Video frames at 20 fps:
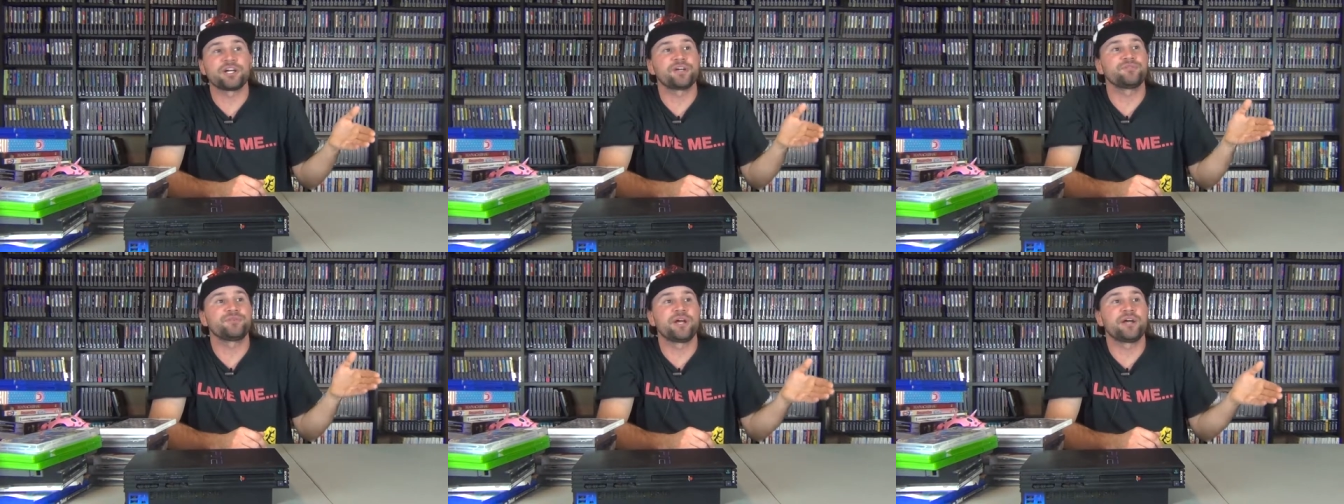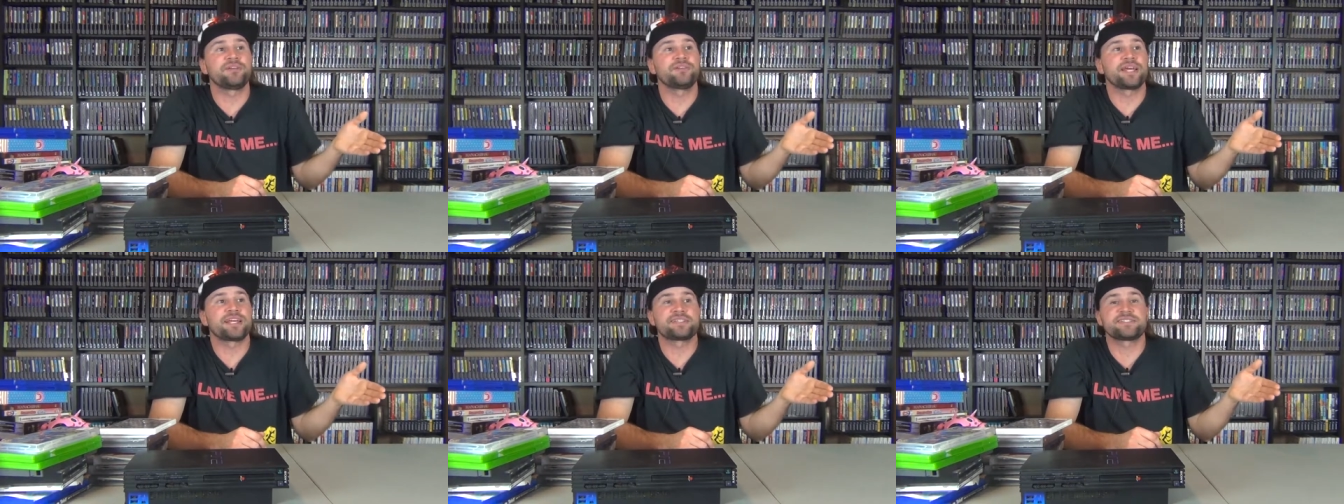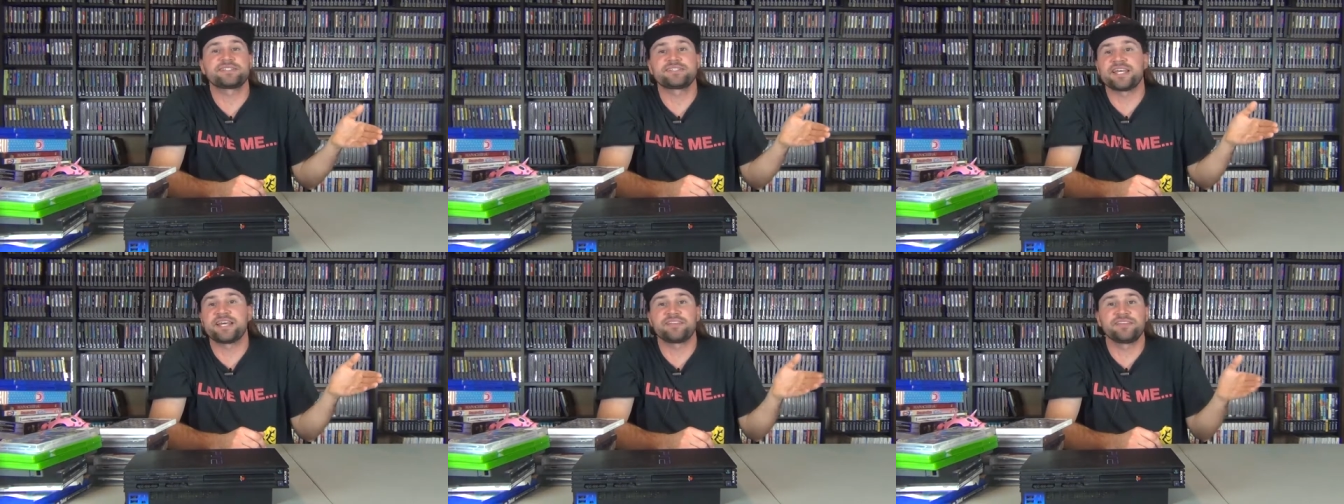around like
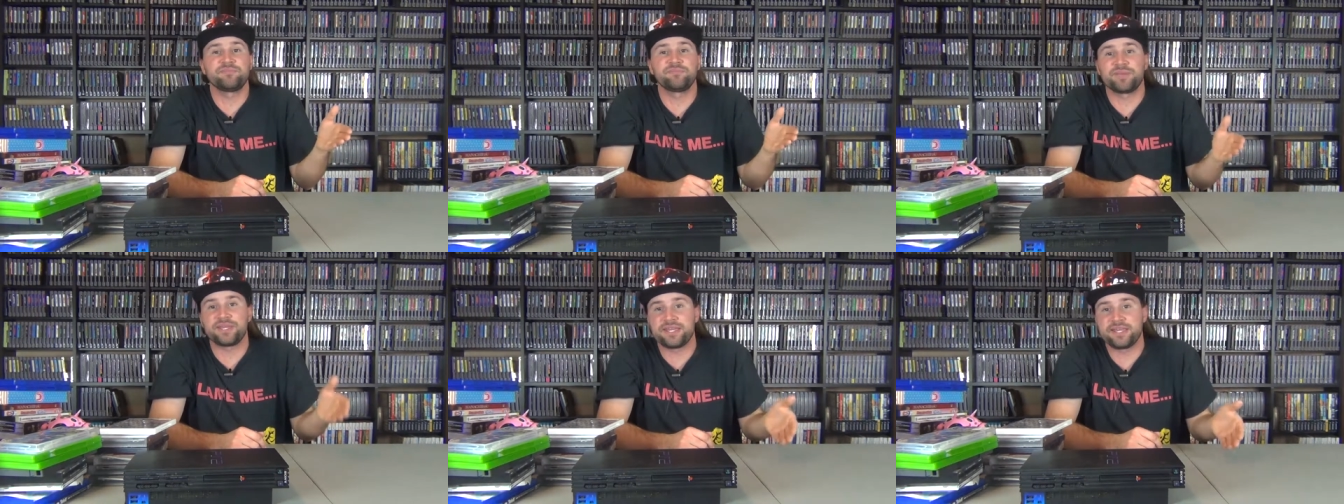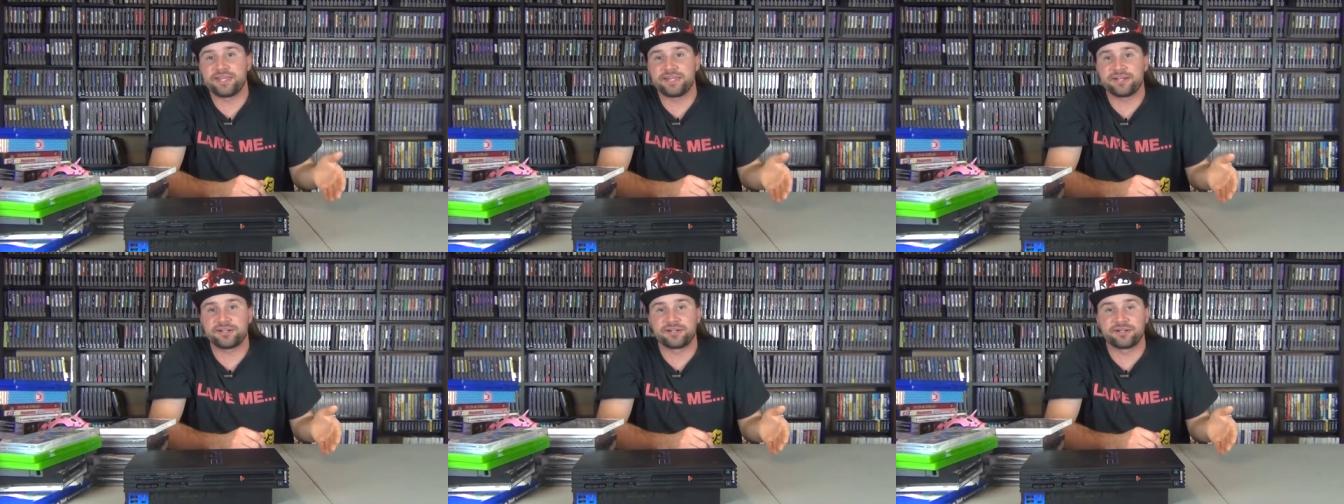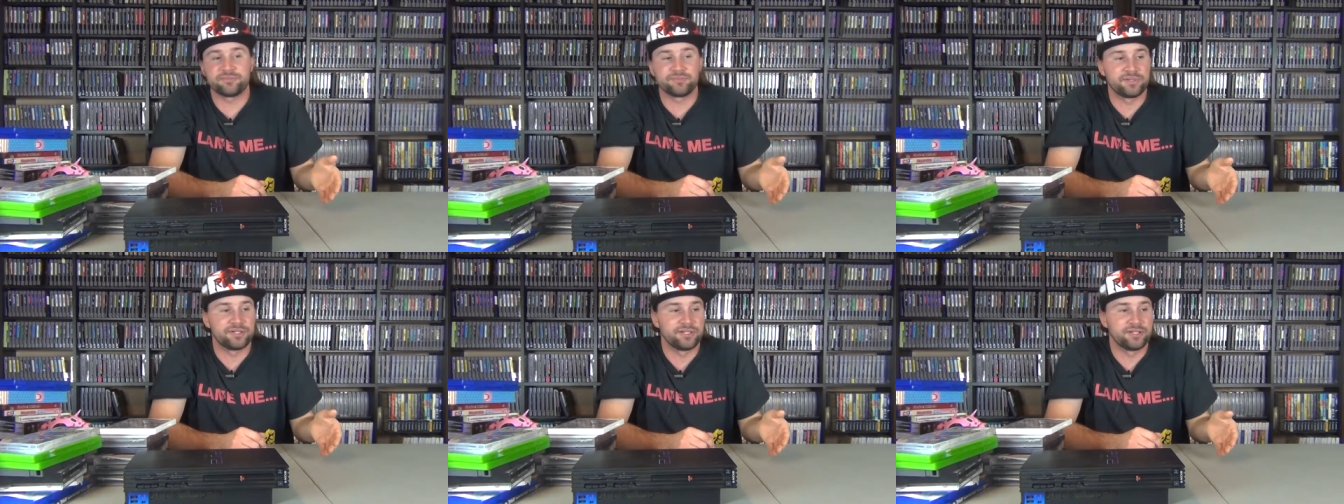7
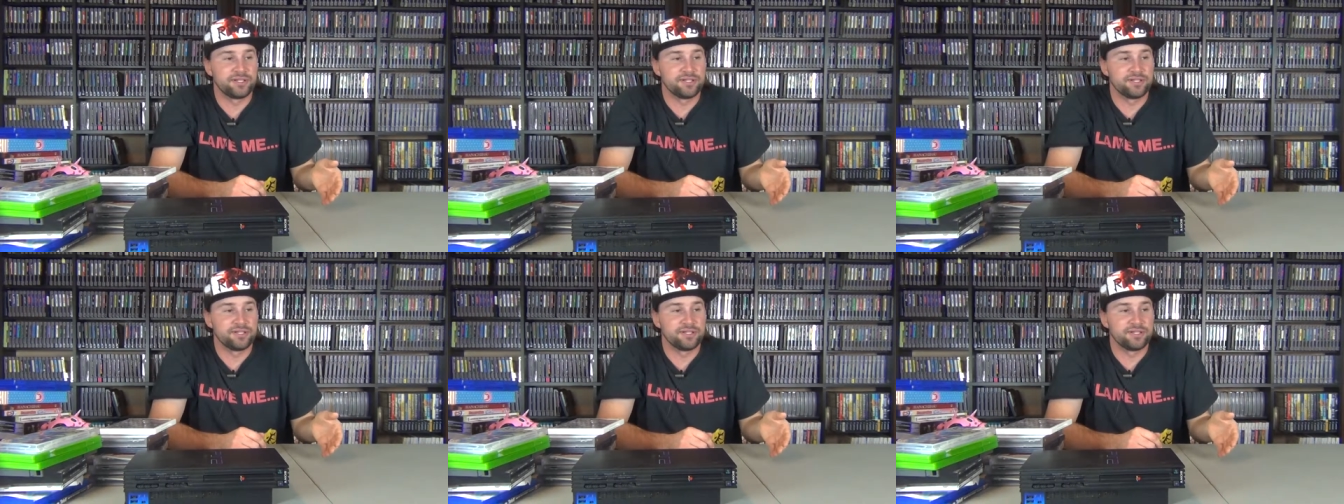p.m.